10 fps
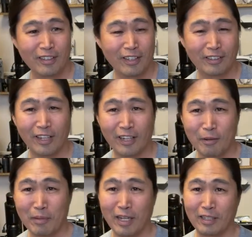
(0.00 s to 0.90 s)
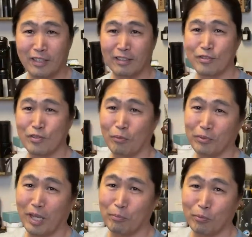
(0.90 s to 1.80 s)
And I got my little stove
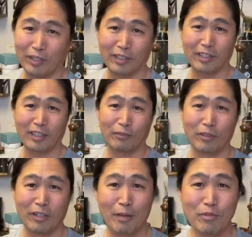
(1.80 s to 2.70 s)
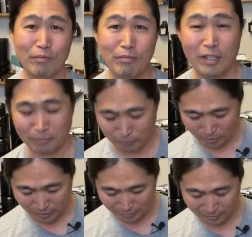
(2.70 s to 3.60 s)
top ready and we're gonna have some fun,
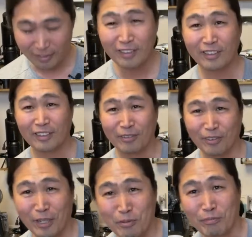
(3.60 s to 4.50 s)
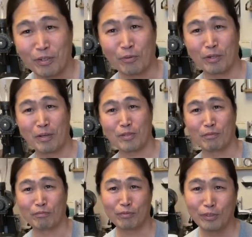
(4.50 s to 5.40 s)
okay? We're gonna have some fun. We're gonna make
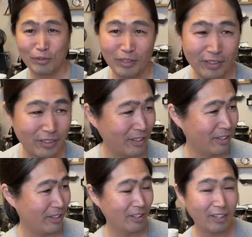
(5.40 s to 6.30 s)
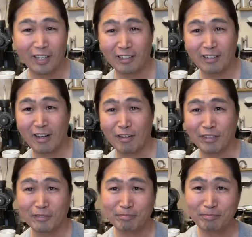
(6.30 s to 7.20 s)
some food and a
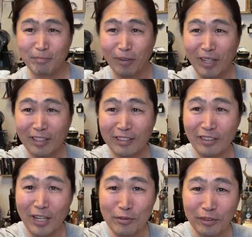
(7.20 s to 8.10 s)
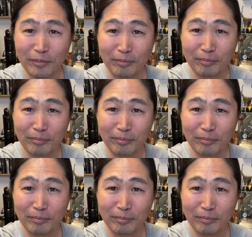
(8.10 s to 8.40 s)
coffee. All right, see you guys soon.